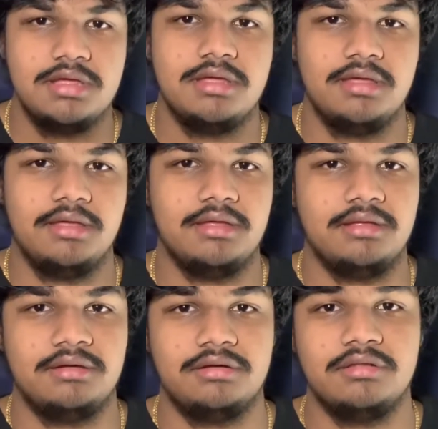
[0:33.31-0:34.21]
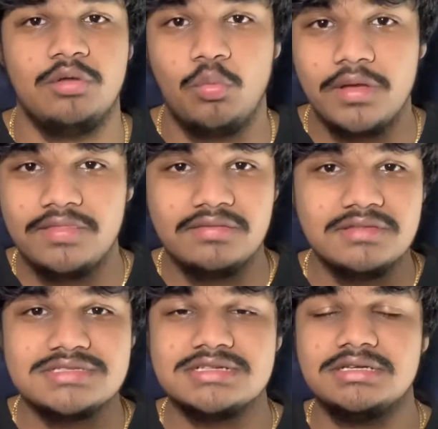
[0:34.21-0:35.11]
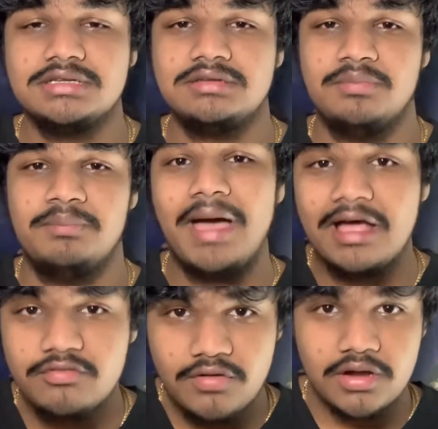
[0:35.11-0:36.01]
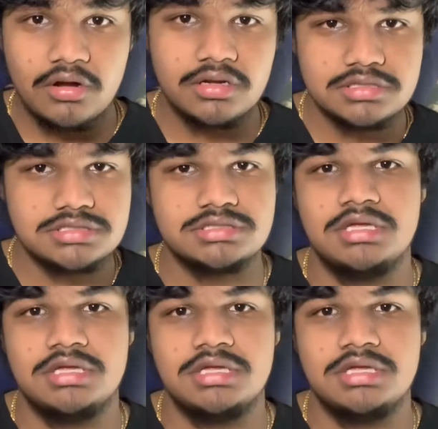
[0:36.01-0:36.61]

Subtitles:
And the way that this could backfire on us